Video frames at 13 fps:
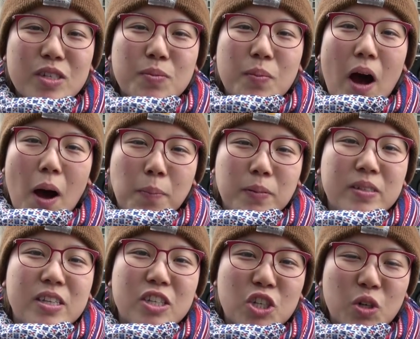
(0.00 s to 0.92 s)
res
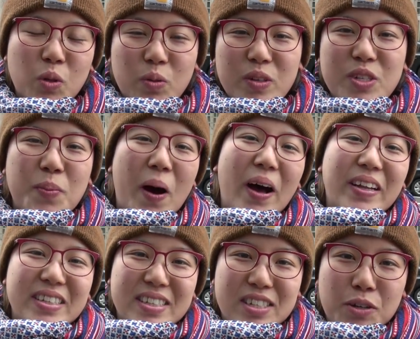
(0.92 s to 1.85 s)
oppositional
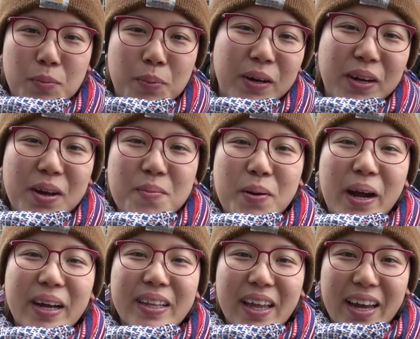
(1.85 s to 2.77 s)
response to putting in
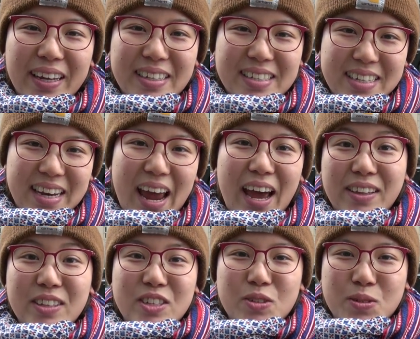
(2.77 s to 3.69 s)
bike lanes in
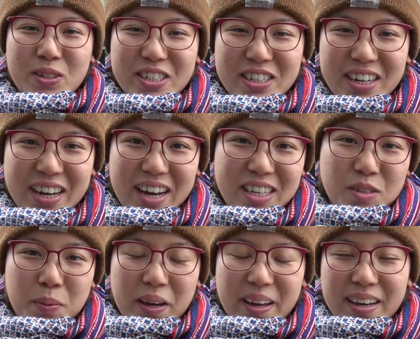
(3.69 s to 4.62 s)
Athens, Georgia
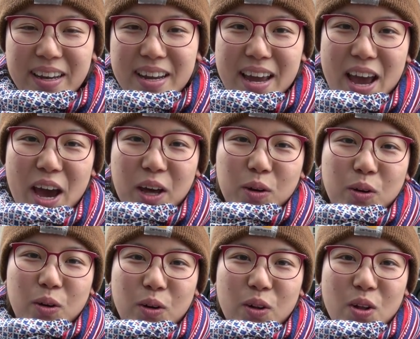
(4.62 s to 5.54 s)
has been
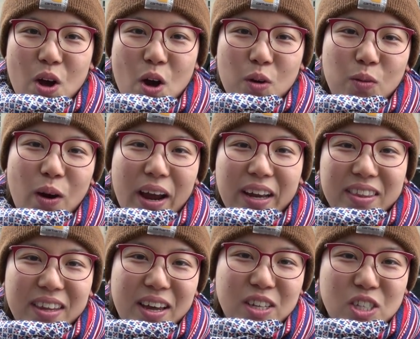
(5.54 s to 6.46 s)
it'll
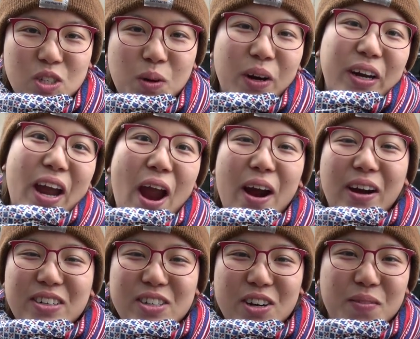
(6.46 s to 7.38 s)
wreck the historic
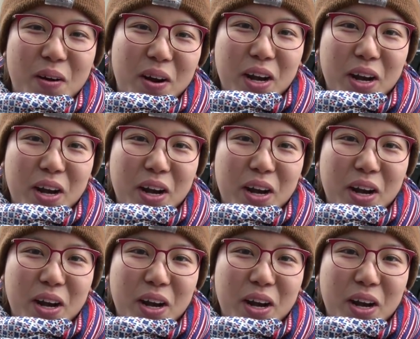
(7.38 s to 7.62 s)
character of our